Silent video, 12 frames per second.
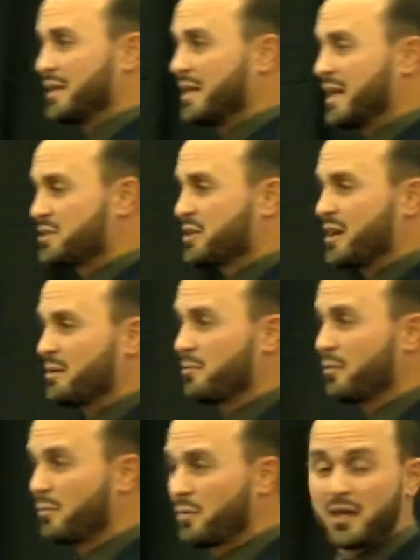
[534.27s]
it's going
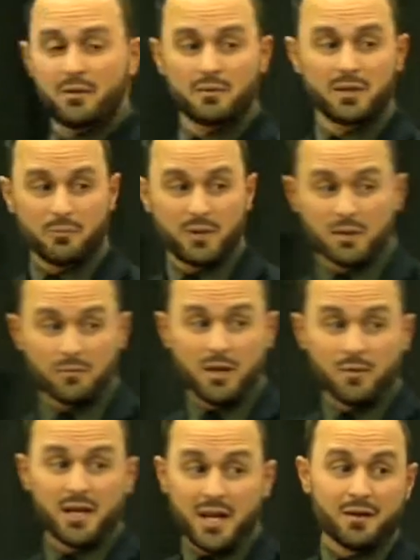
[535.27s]
to, then we
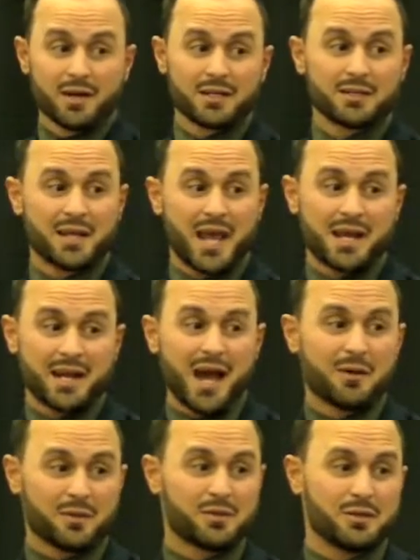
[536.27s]
would hear it hanging
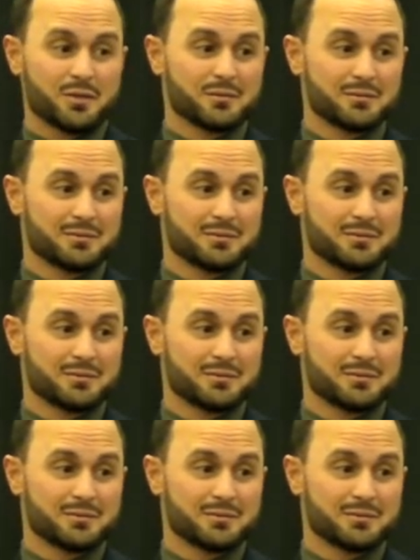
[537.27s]
out with you.